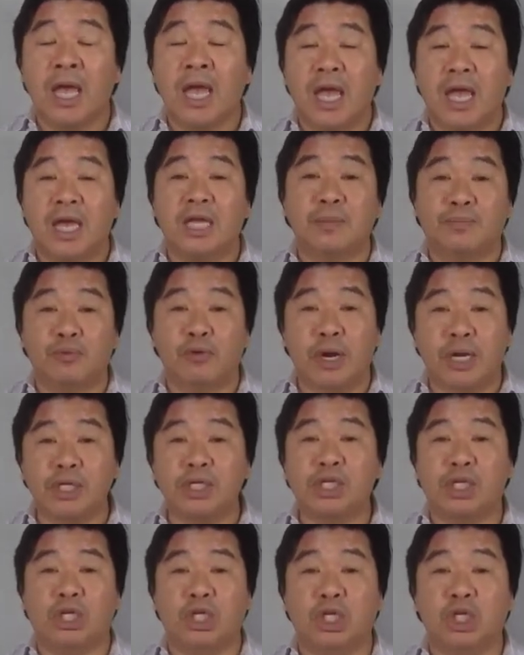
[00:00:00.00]
and a
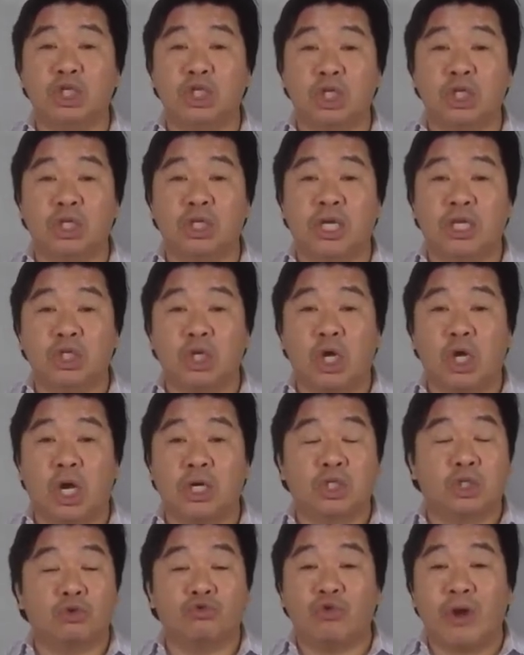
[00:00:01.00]
pricing engine that
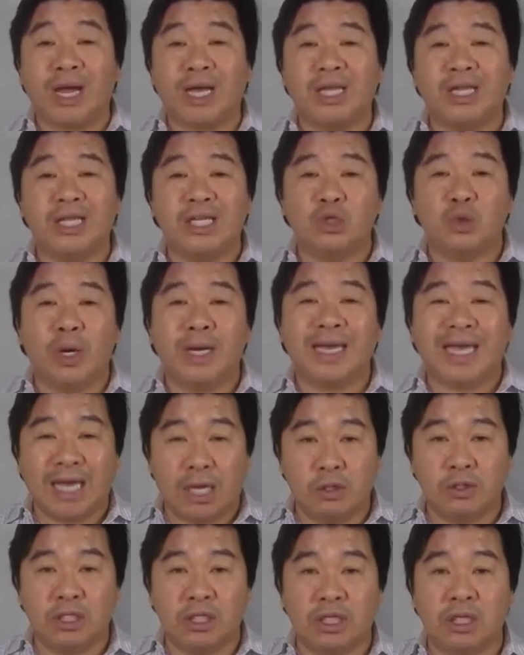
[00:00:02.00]
talks directly to
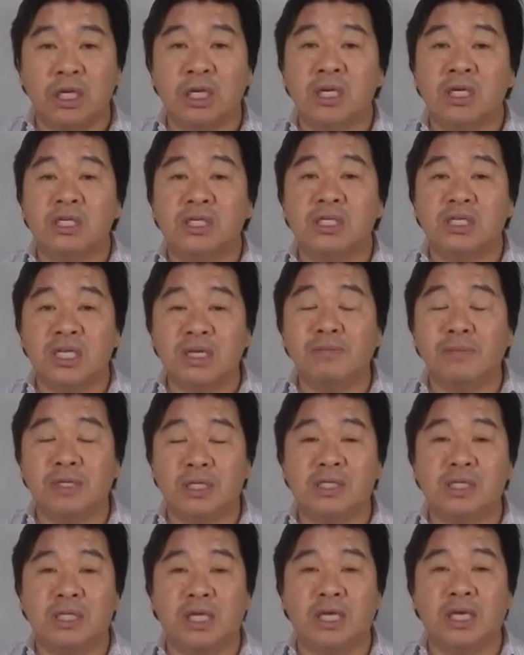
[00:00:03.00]
accounting
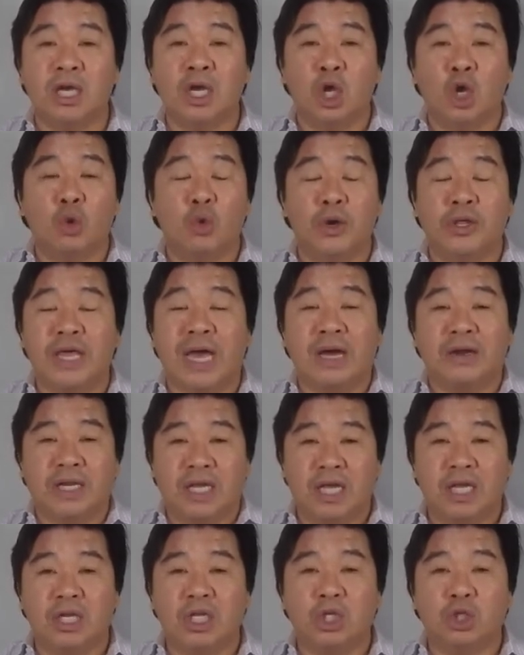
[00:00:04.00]
seamlessly without
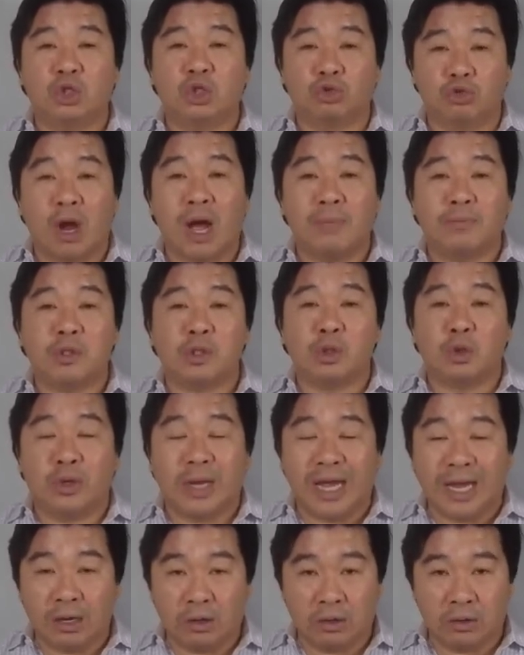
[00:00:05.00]
any drops or
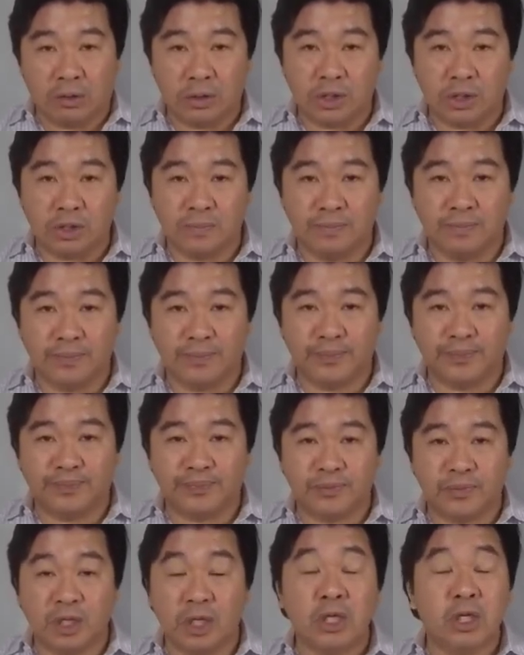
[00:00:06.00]
errors.
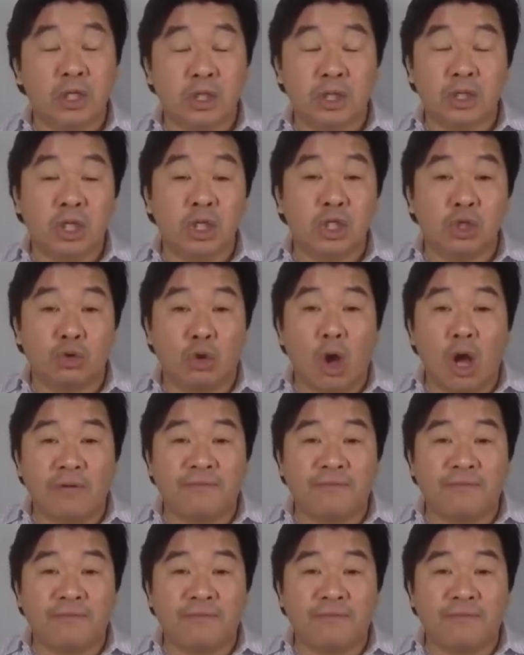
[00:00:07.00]
These are all